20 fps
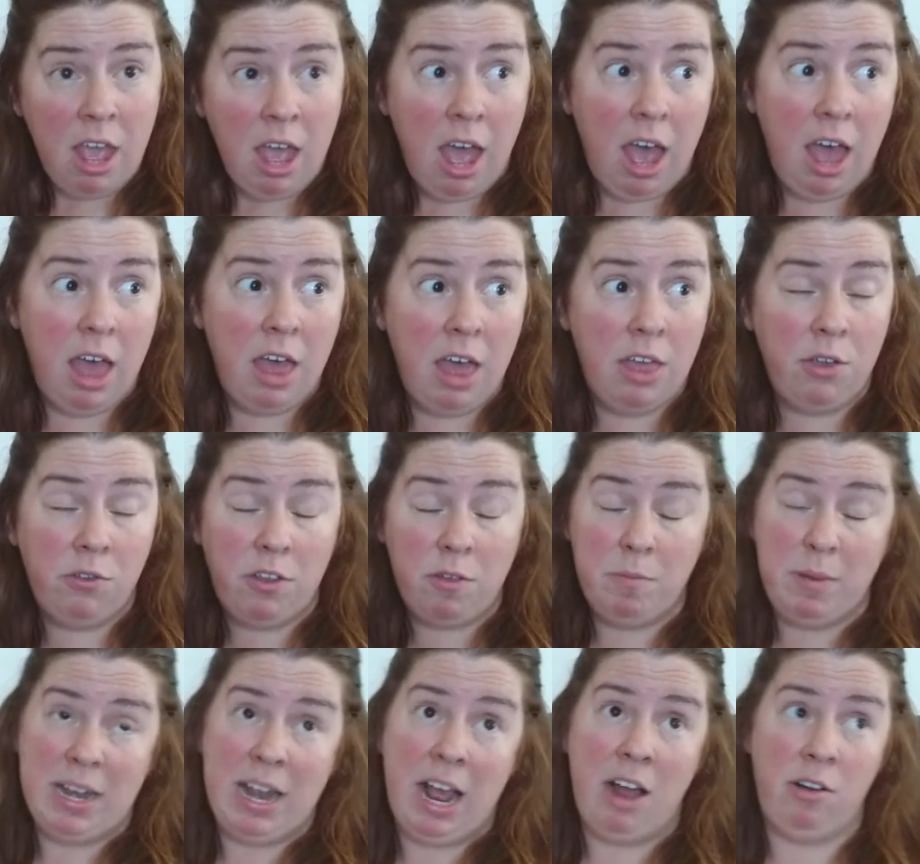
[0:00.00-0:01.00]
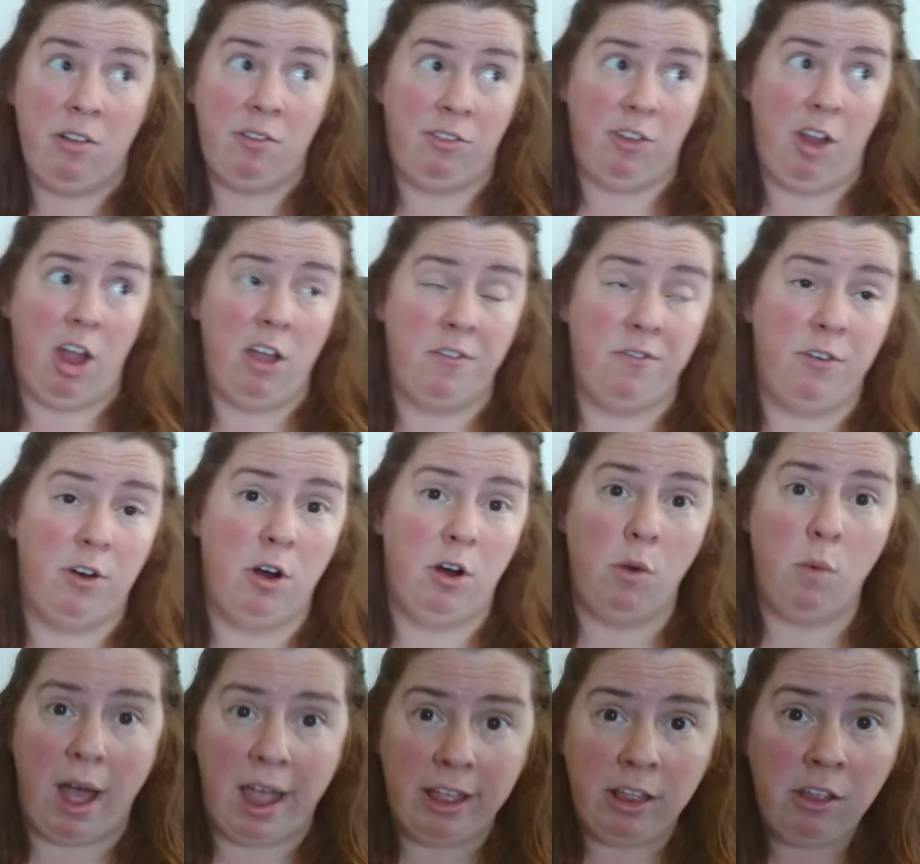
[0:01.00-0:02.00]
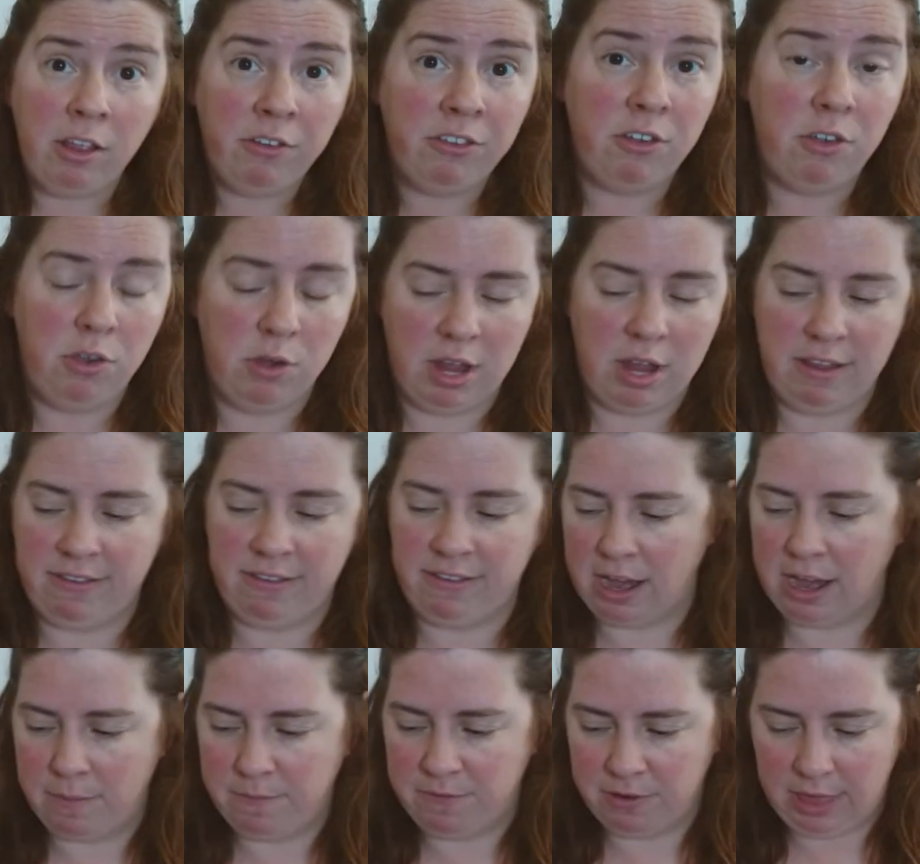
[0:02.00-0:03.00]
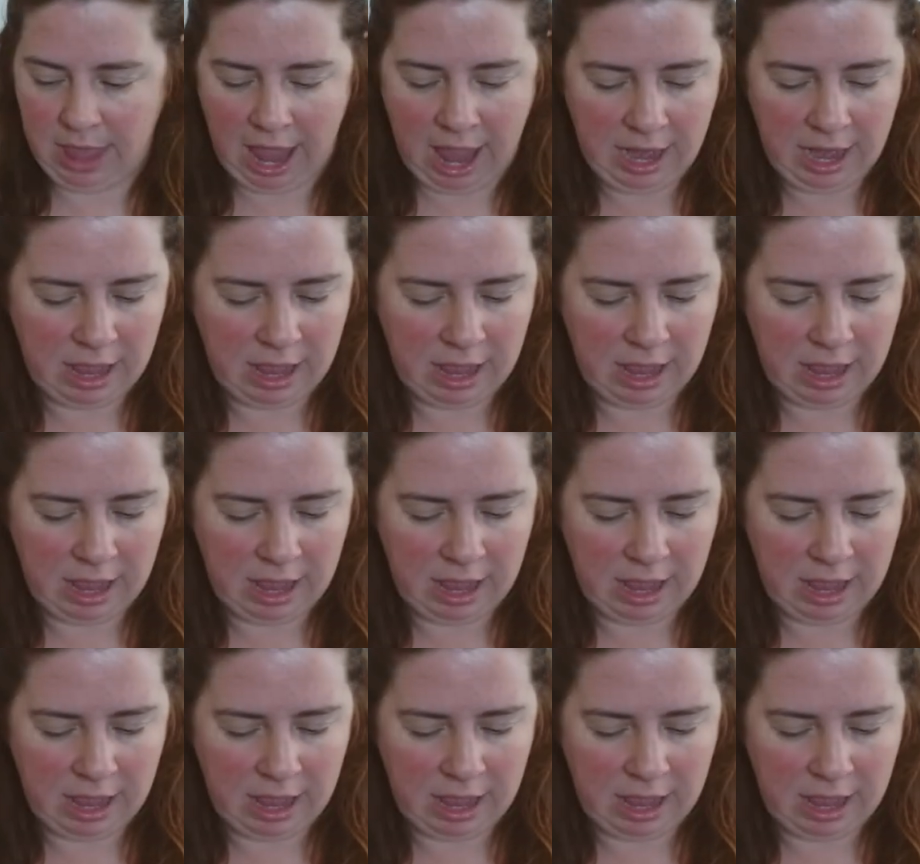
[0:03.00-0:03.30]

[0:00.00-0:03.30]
Uh, those have been out of stock for a while, so you can sign up for that.